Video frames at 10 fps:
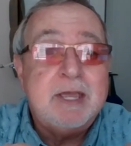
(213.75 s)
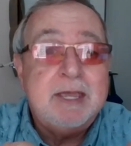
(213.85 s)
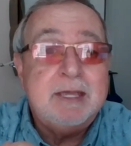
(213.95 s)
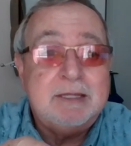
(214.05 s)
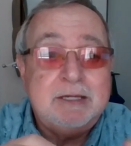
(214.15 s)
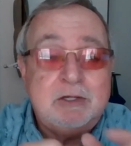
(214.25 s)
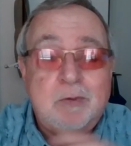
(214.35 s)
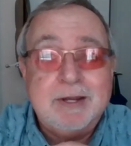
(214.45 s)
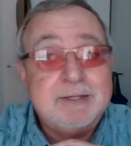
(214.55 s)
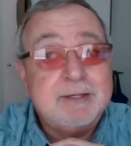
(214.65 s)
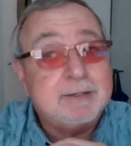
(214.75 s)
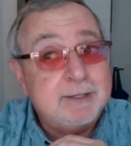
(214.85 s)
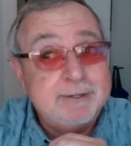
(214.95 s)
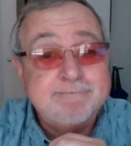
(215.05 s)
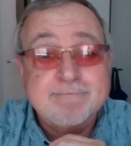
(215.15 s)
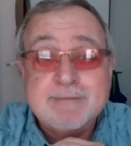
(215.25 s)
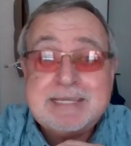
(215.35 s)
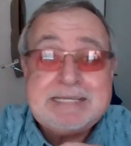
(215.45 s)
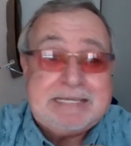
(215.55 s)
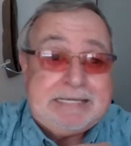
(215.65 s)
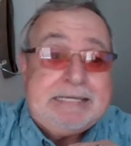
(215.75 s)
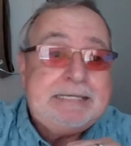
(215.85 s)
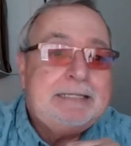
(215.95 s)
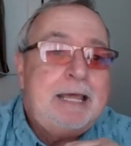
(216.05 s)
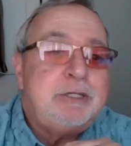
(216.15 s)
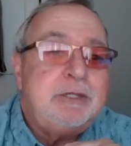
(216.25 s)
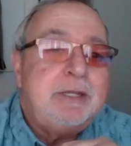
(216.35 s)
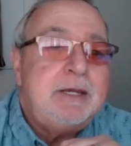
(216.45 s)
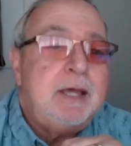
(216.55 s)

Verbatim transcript: in the 2016 election. Then